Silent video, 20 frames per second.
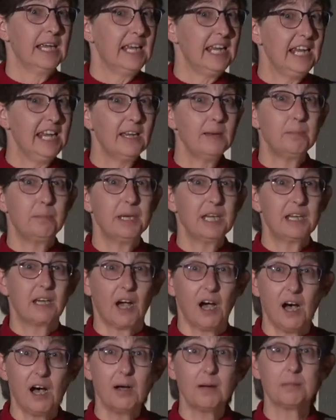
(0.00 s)
It
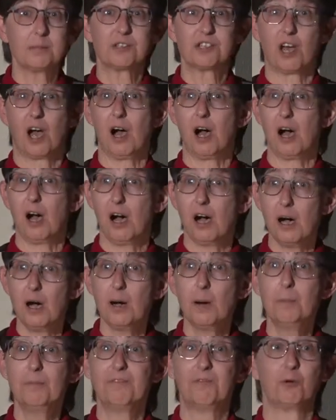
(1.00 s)
becomes a
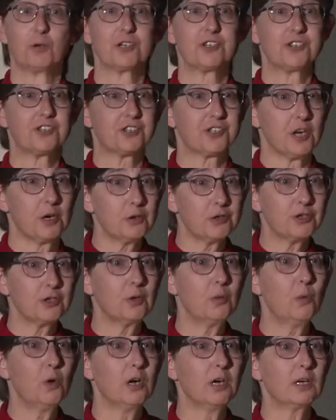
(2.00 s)
hub for
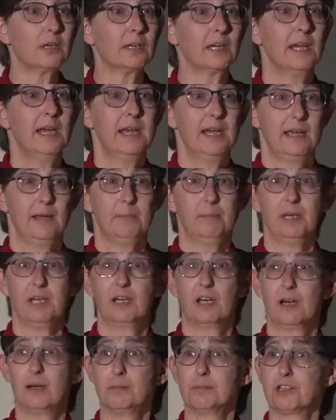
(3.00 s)
social work, it
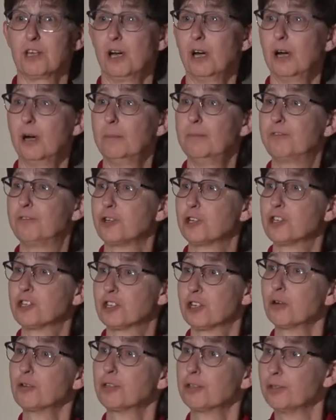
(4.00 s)
becomes a hub for
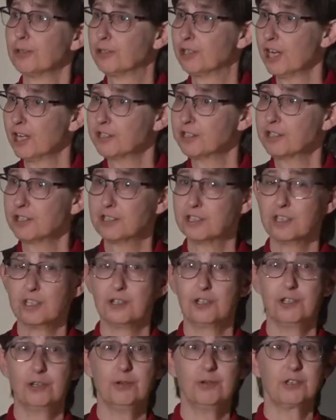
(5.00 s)
social justice
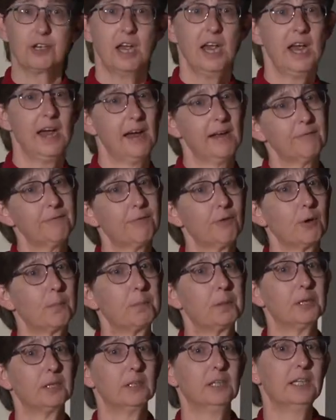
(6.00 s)
issues and for
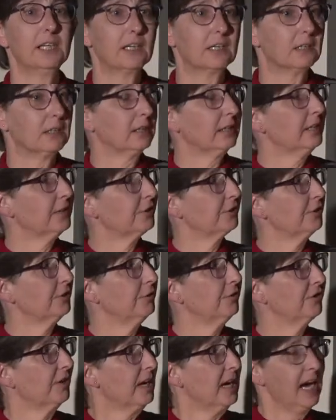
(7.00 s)
political
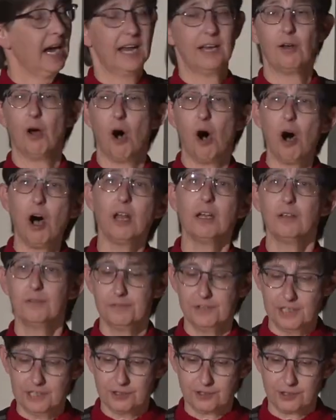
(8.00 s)
issues, and all
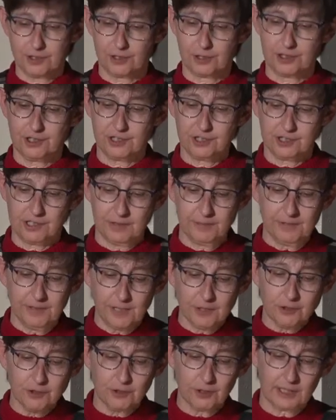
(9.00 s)
of these churches
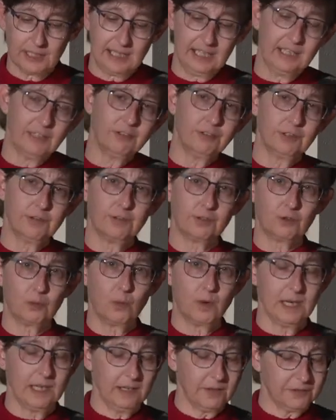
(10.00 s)
eventually into the
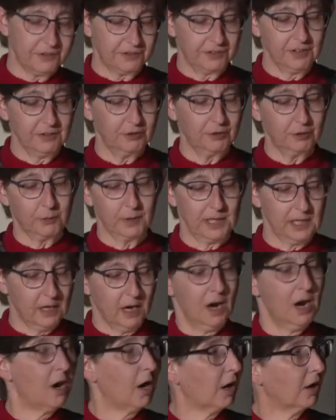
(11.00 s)
20th century
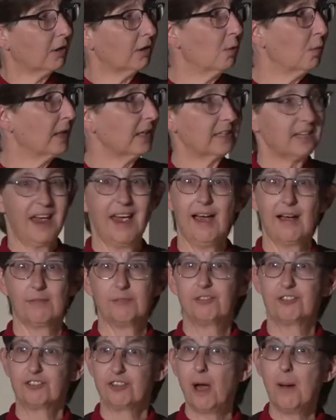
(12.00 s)
are going to have
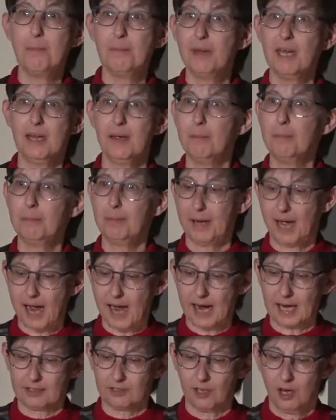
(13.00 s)
some
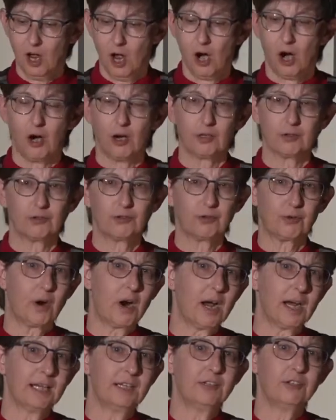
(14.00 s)
impact on
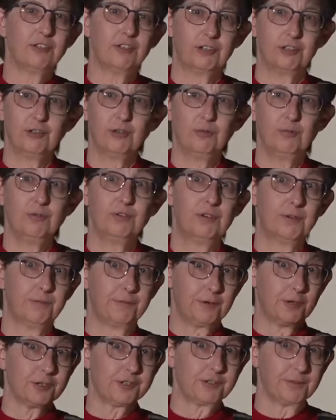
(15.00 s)
trying to
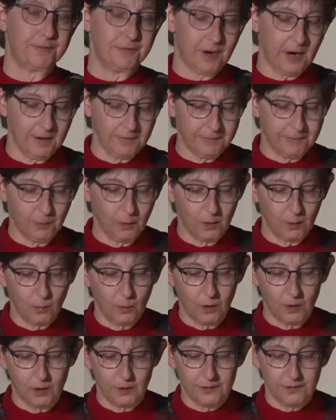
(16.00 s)
diversify Fort
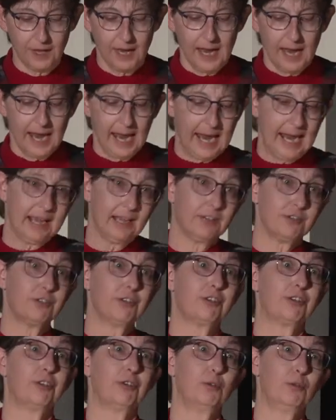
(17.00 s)
Worth and
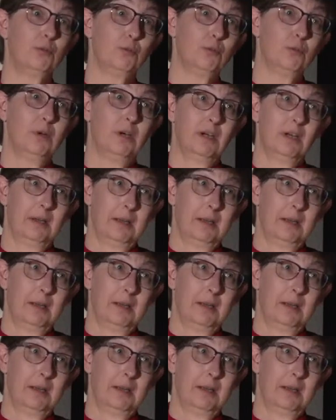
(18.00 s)
to